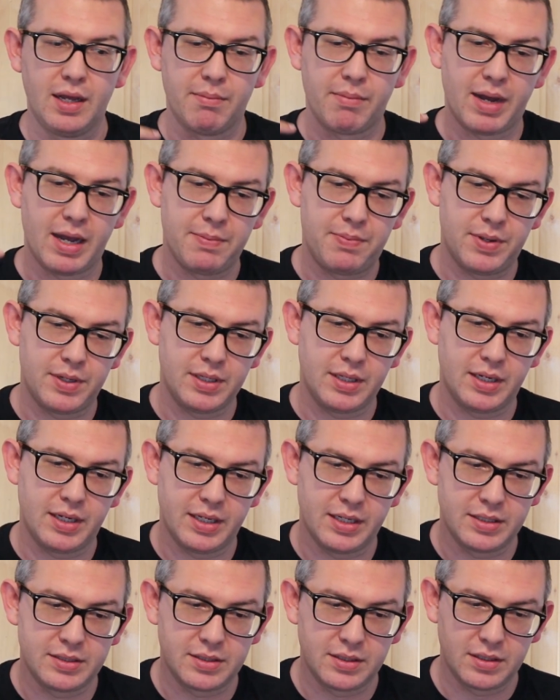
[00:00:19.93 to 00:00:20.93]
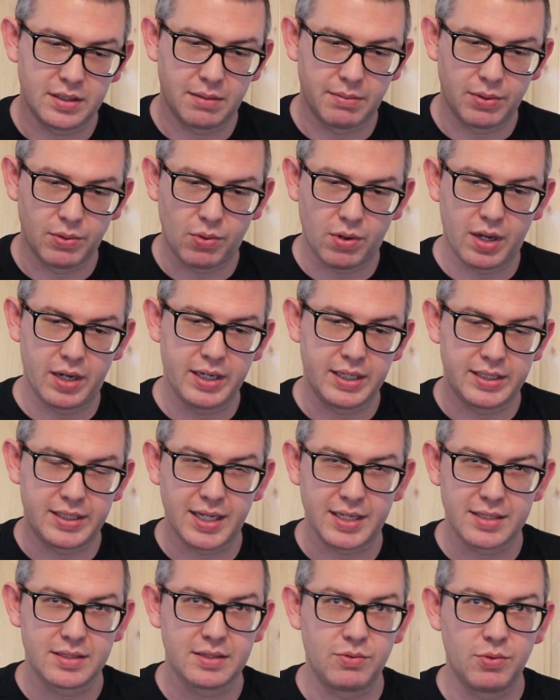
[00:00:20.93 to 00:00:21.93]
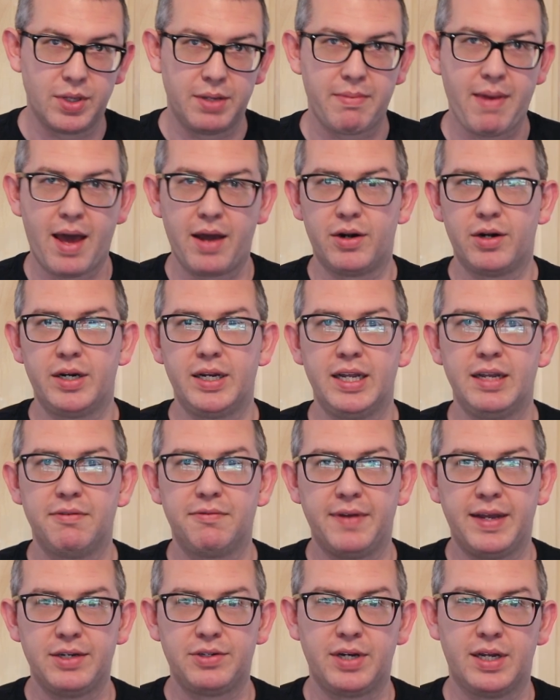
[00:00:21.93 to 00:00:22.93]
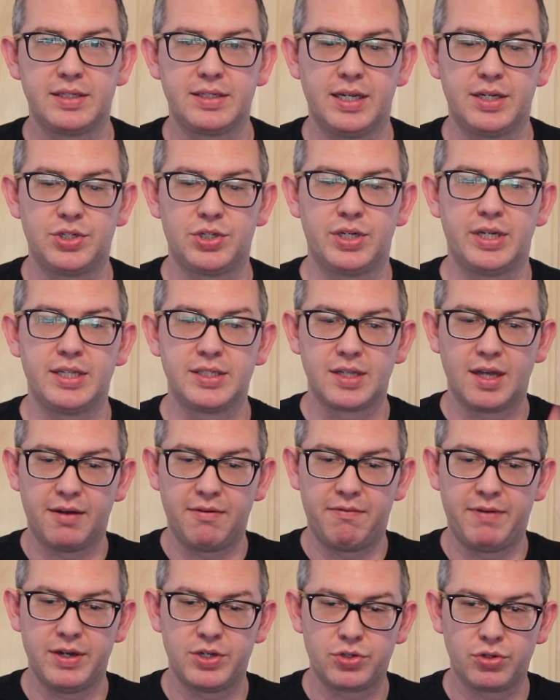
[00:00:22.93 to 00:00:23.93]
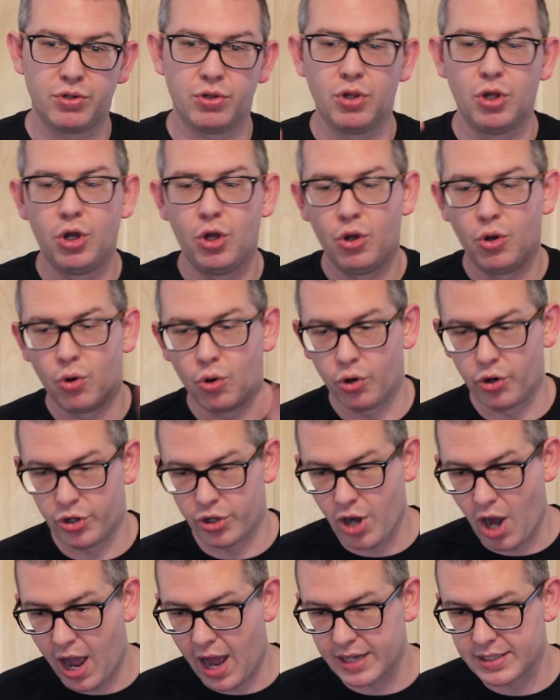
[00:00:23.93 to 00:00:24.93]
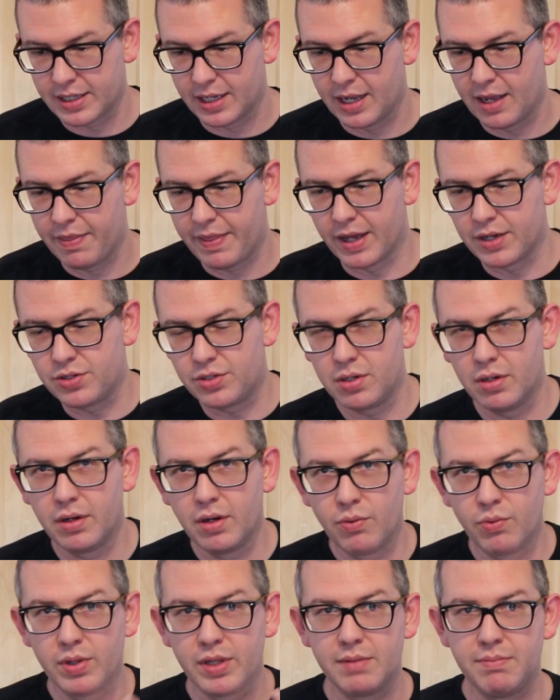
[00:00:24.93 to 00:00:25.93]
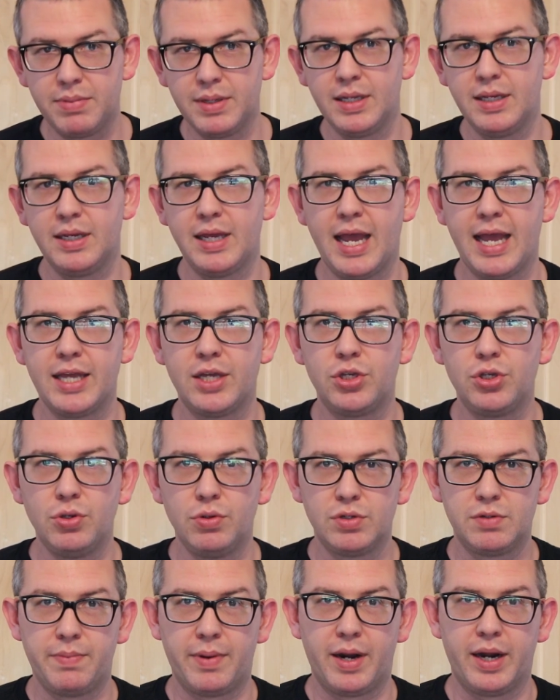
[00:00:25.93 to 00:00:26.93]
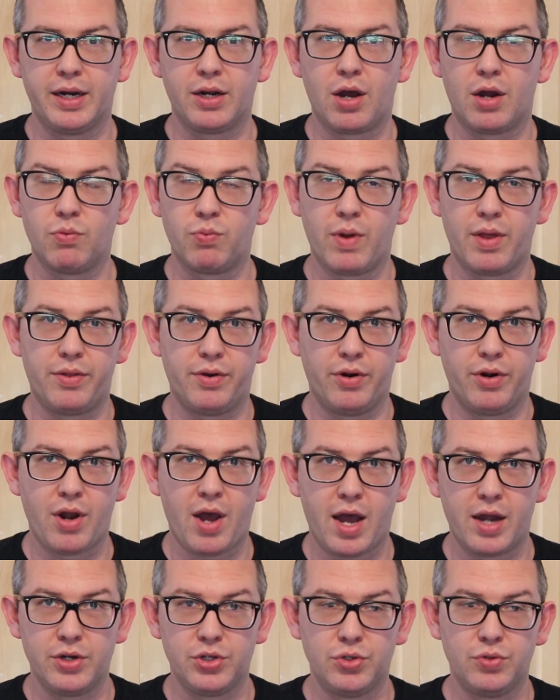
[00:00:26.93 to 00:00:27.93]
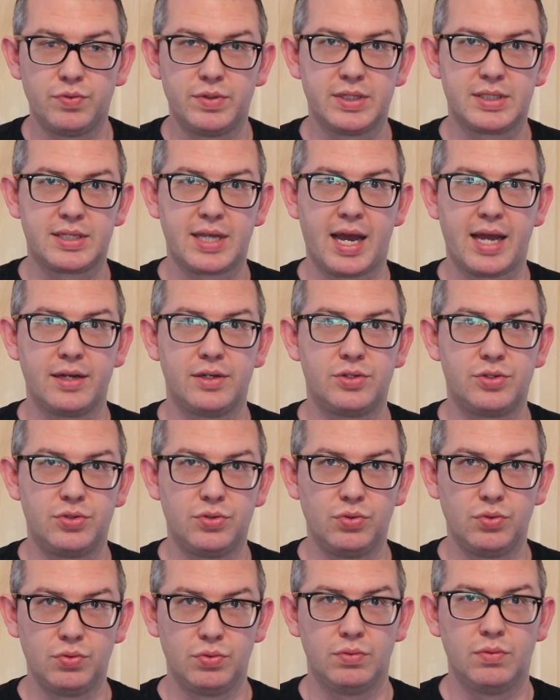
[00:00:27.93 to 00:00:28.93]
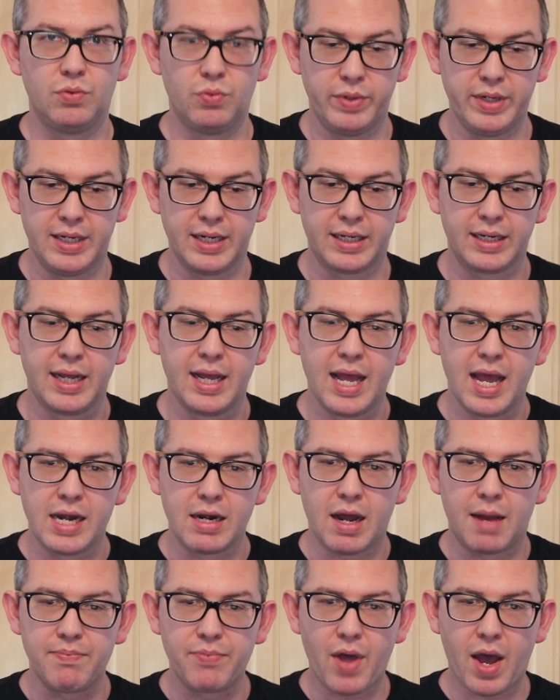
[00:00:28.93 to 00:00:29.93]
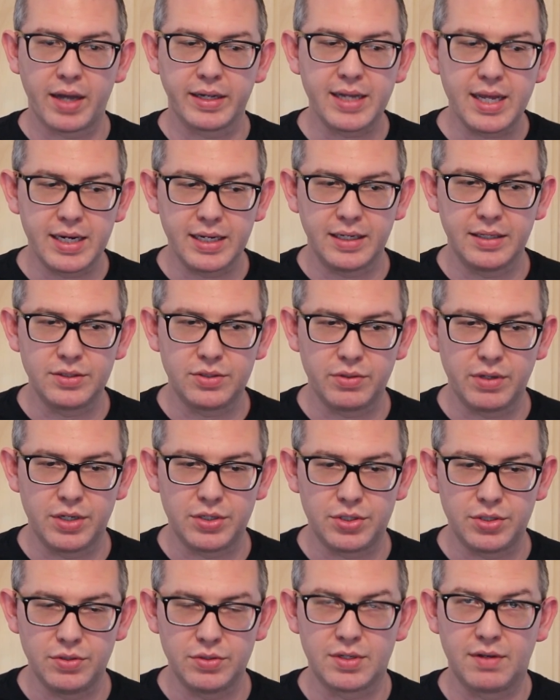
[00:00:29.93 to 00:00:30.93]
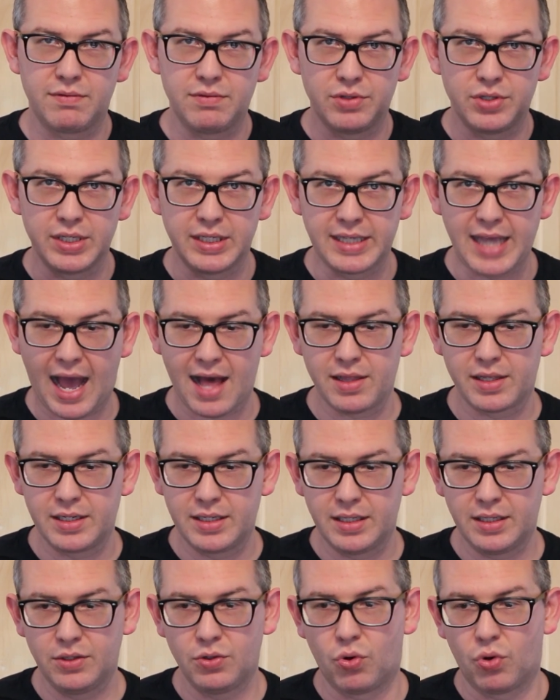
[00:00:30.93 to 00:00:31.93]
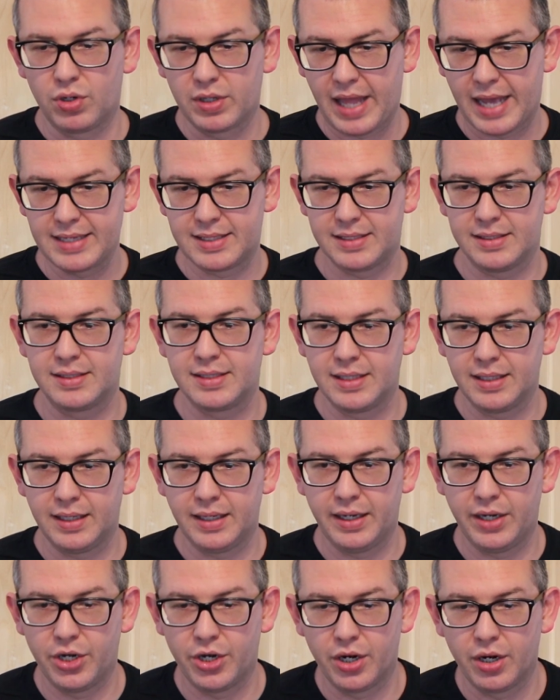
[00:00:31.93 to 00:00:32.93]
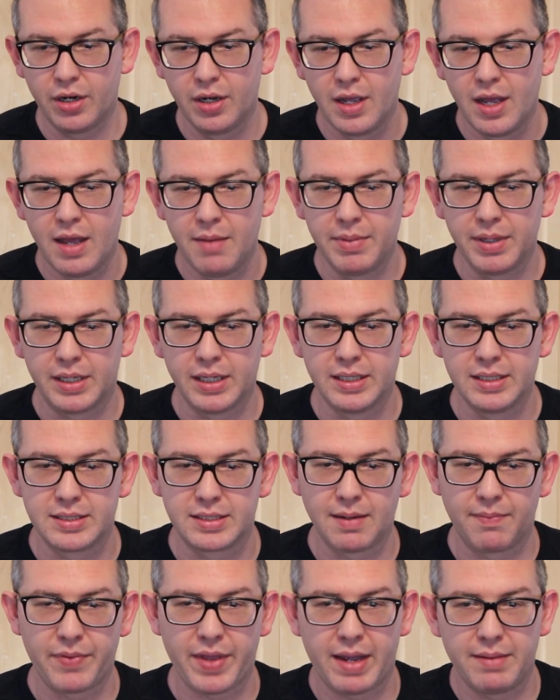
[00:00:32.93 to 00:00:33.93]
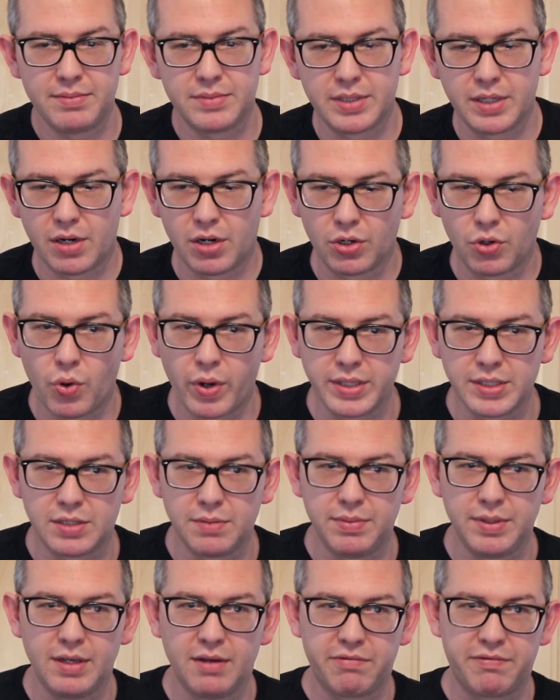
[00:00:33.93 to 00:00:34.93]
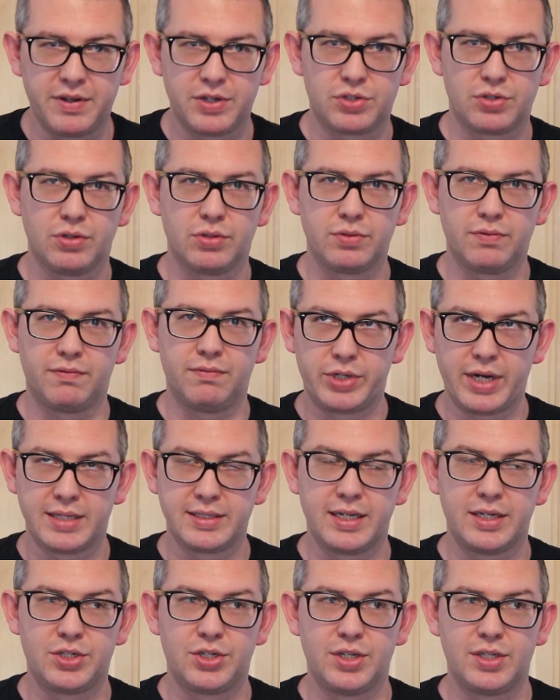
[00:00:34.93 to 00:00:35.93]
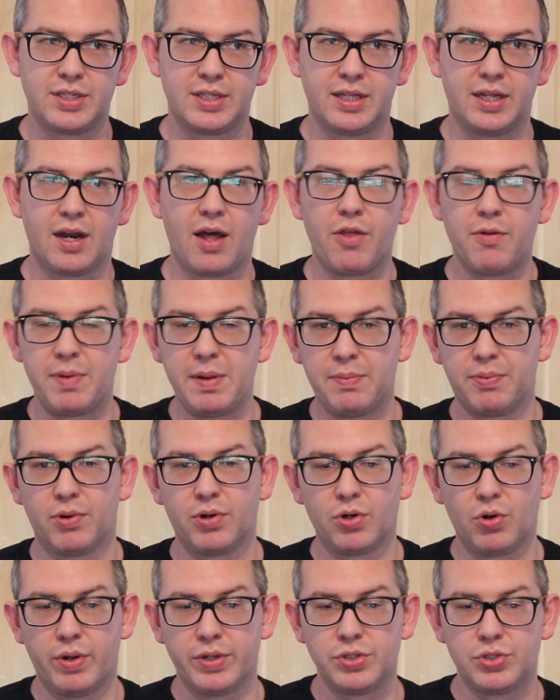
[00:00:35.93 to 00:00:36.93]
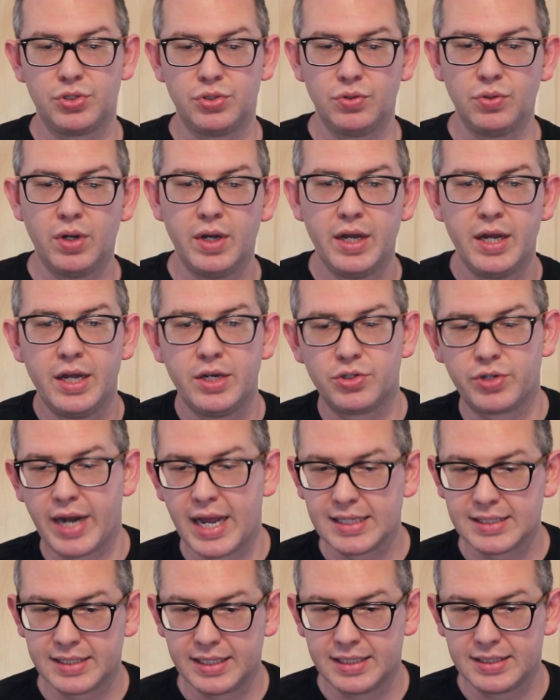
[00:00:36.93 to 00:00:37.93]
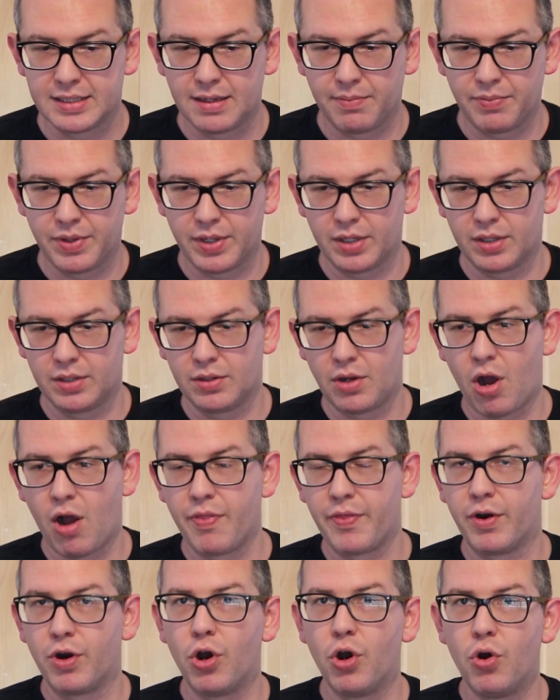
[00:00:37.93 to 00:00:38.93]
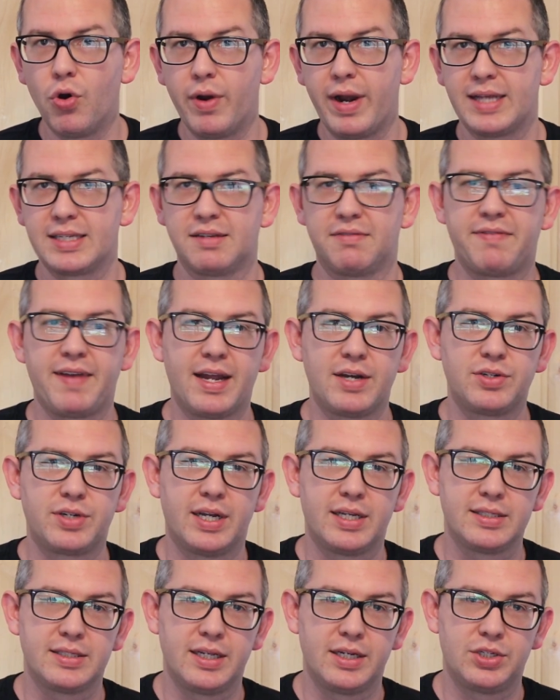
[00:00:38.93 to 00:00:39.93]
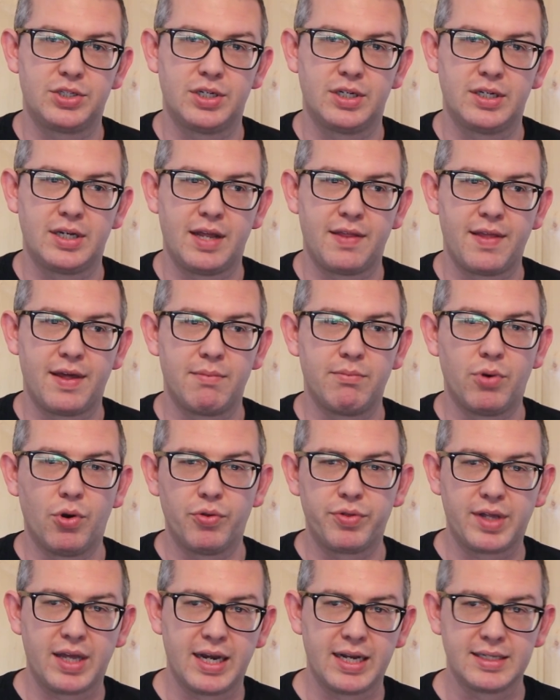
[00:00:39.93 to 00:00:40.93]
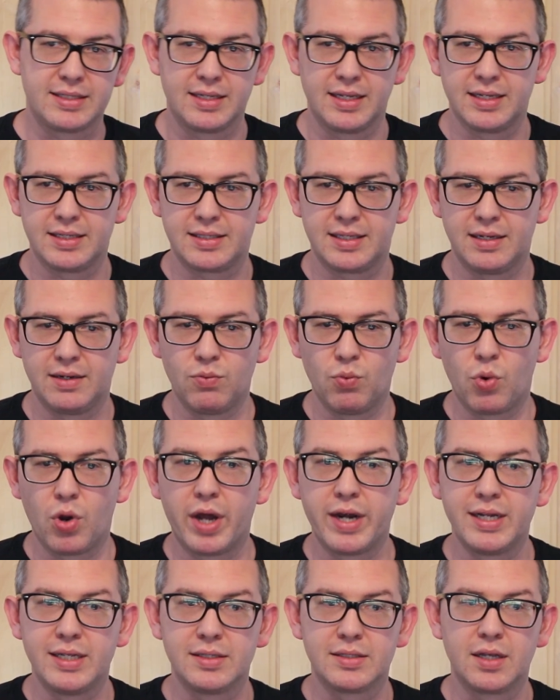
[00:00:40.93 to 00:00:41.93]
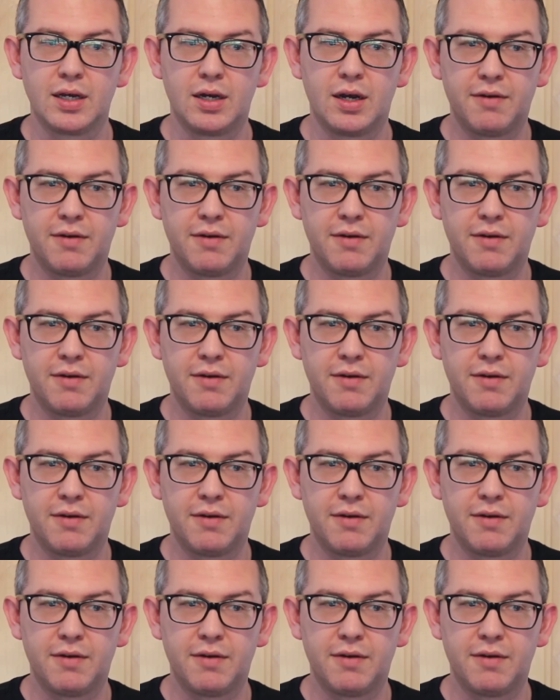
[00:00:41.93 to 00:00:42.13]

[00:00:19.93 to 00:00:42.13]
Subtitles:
My opinion is, number one, it doesn't really matter if a translation is official or not. That shouldn't really be a huge bearing on whether or not you decide to read it. Now, I'm not getting into issues of legality or licensing here because sometimes there are going to be official translations and then other people are going to translate something on their own as a fan translation and then both can exist and one is